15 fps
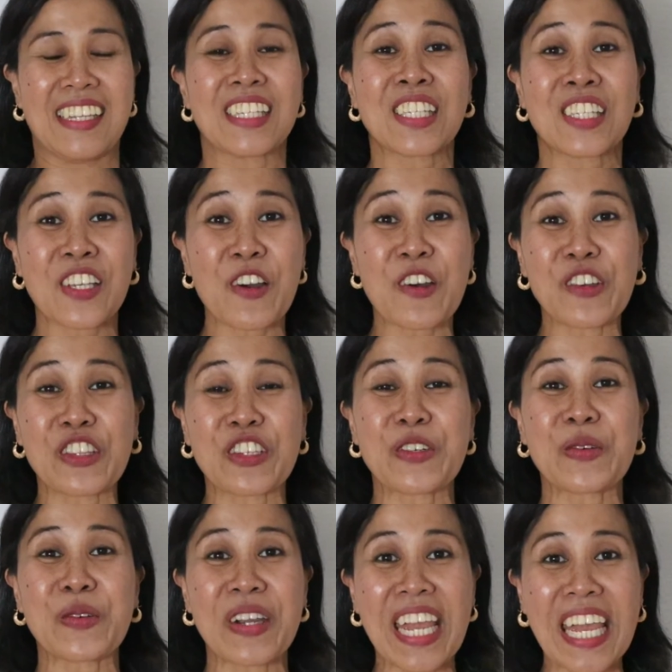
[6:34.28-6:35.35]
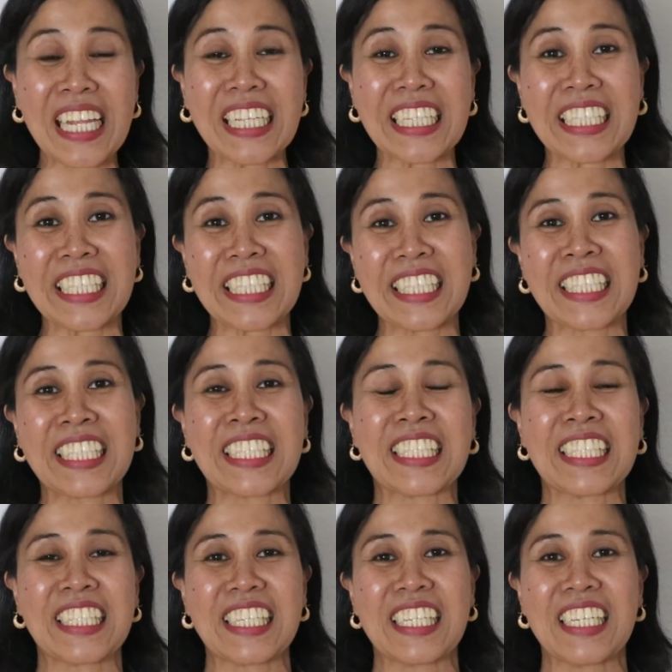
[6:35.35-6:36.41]
So the
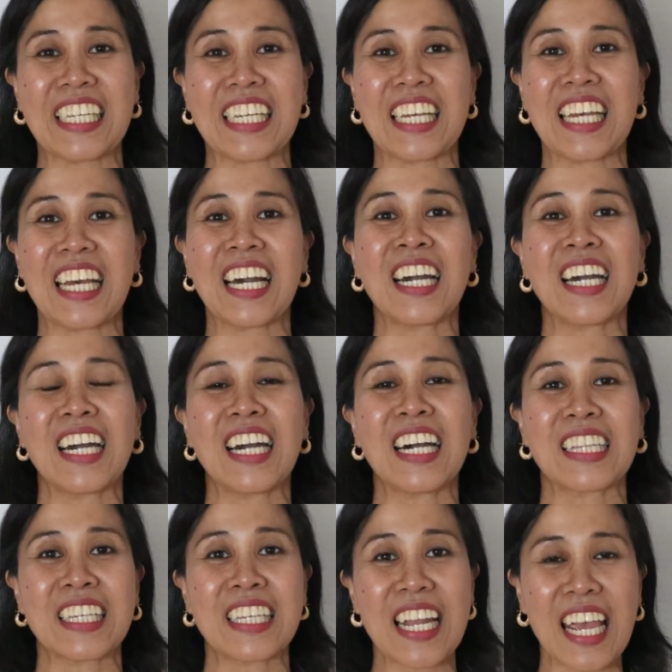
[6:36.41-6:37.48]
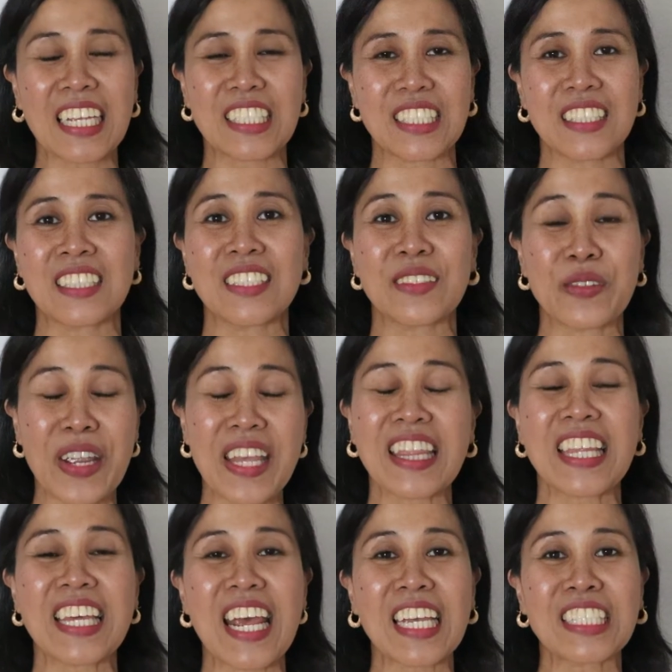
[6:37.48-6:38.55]
rates the
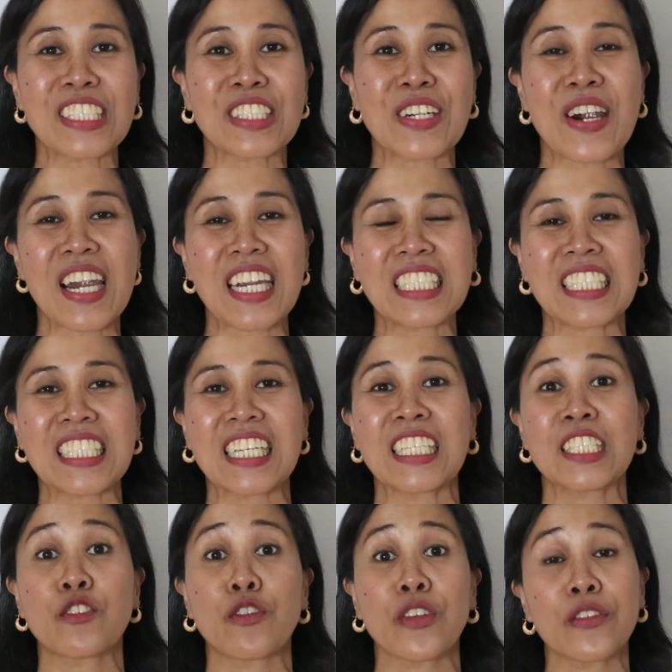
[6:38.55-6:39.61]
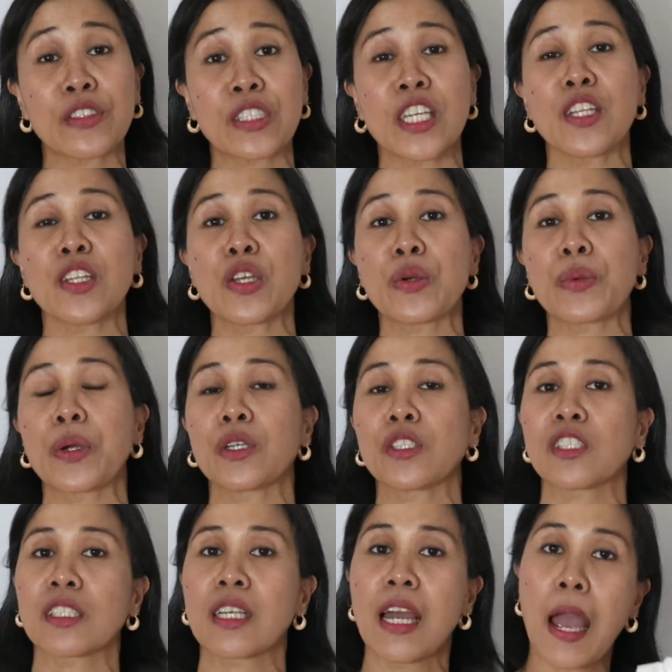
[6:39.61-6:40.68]
rate that I charge is 15
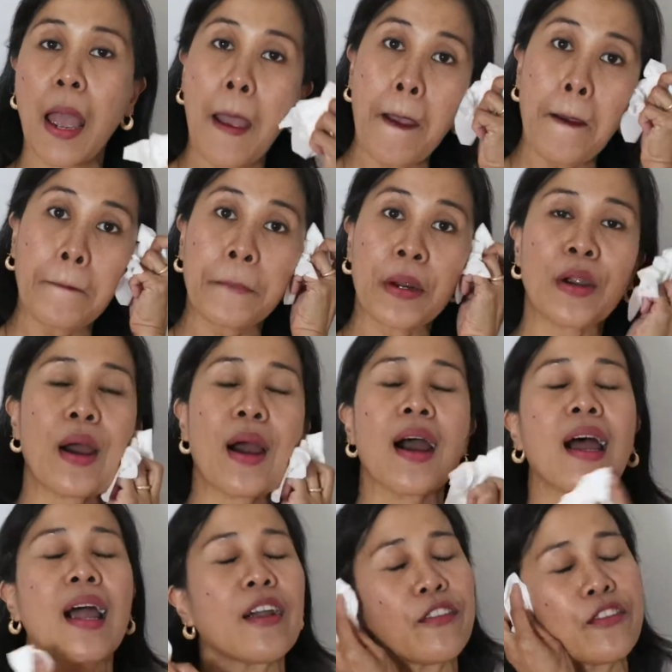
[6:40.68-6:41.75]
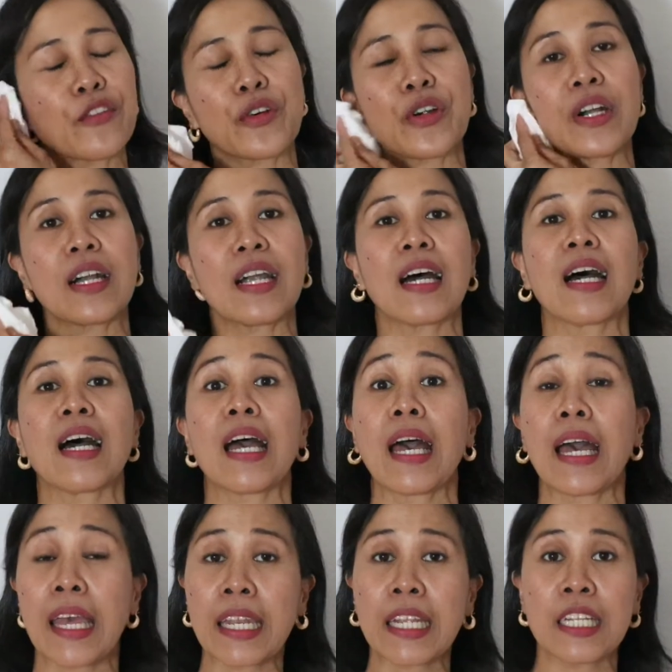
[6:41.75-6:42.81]
euros per hour for
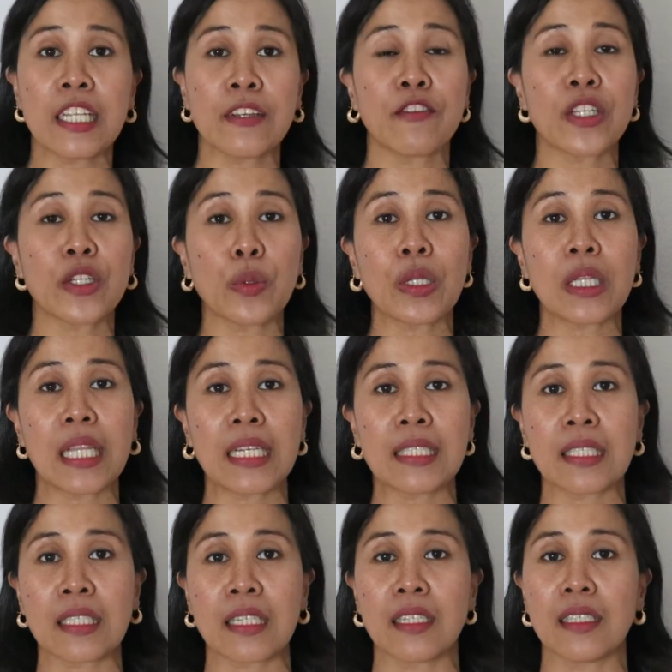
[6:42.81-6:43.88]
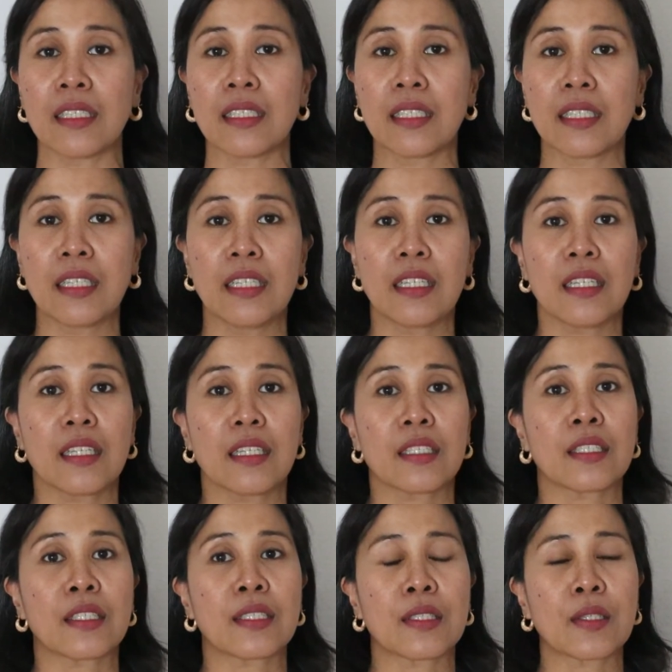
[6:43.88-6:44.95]
an individual lesson.
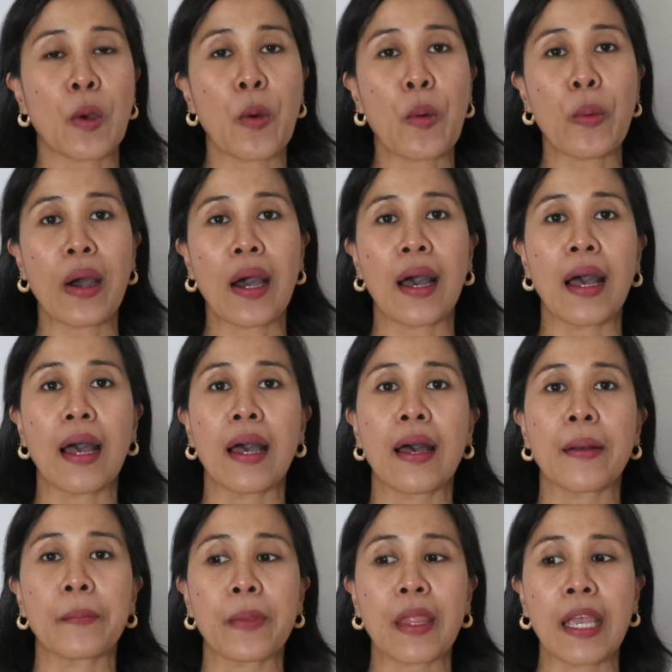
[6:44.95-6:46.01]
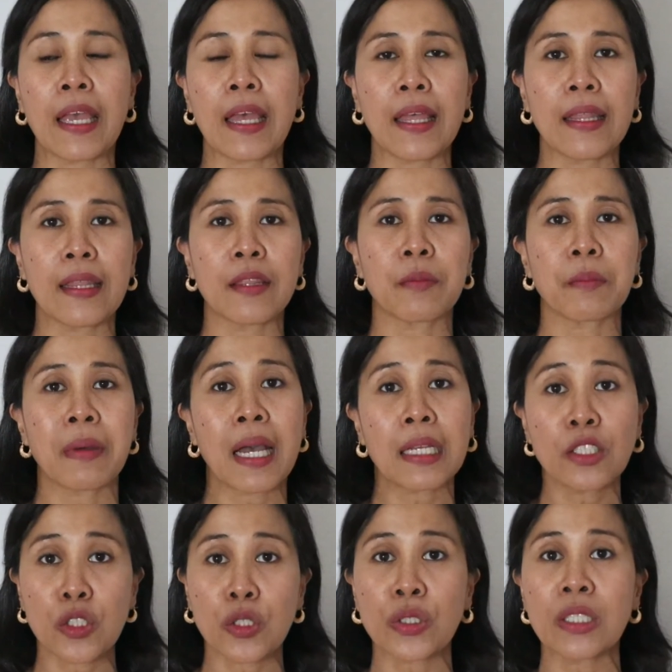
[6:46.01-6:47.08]
So and my
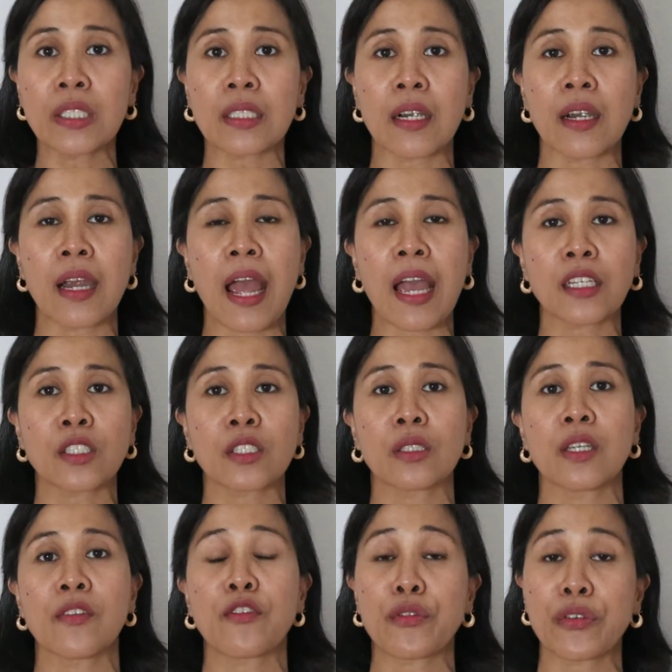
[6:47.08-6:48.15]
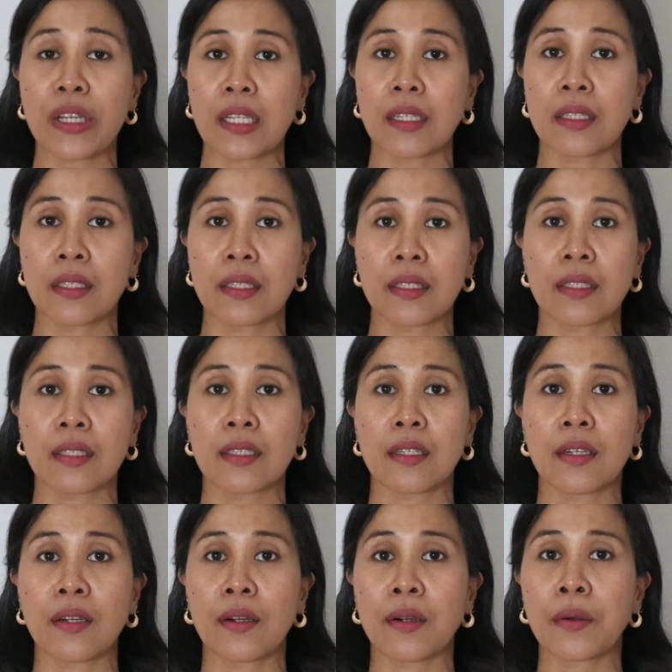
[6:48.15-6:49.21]
students are actually friends.
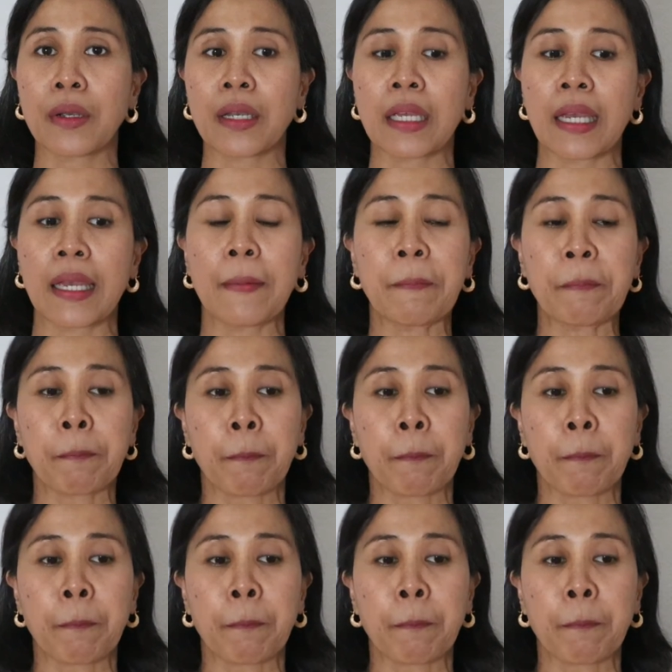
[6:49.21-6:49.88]
Okay,